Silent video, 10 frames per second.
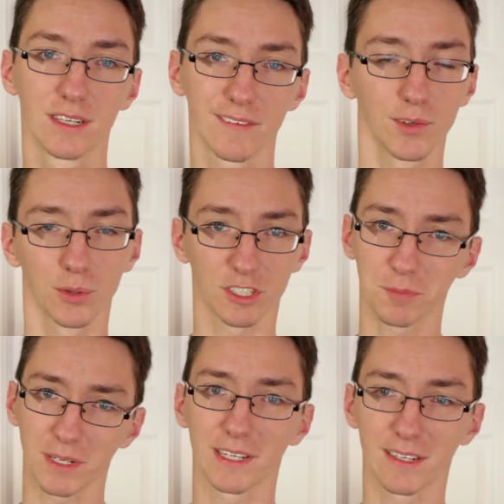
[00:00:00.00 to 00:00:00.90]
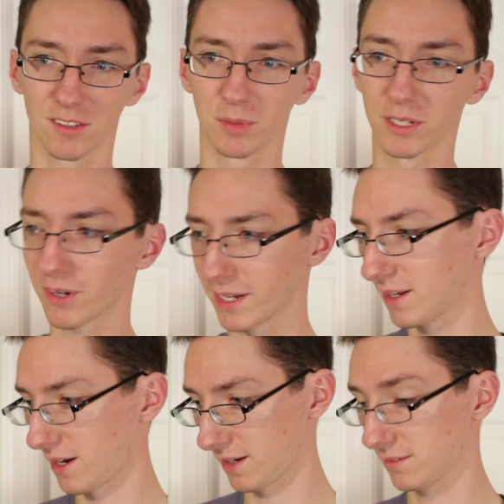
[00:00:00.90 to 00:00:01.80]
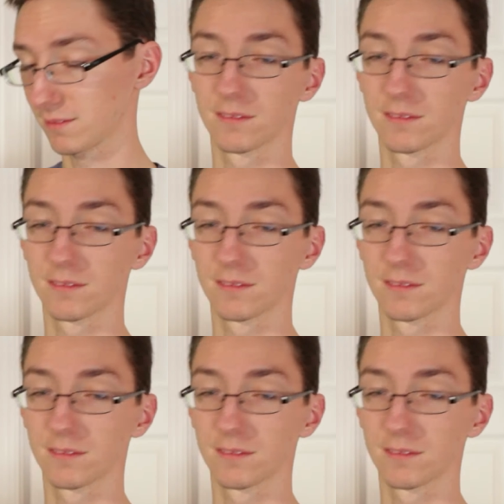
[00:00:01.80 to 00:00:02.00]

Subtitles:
If you were expecting it to be great, I